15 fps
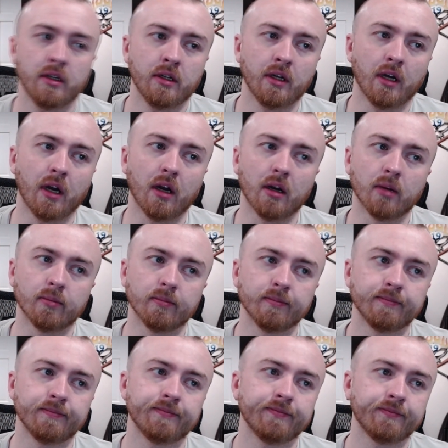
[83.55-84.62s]
Um,
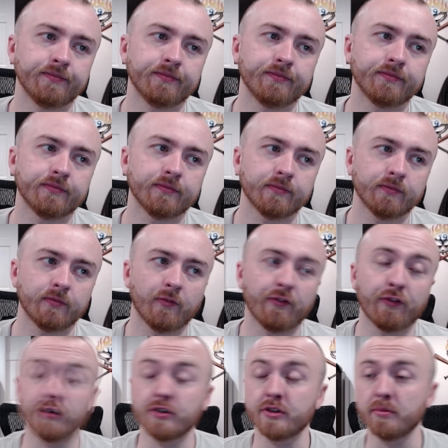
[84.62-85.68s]

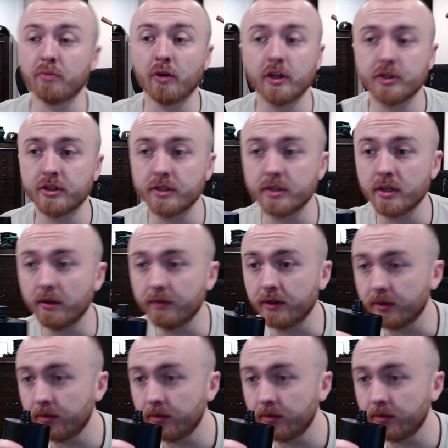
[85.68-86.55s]
First impressions of it,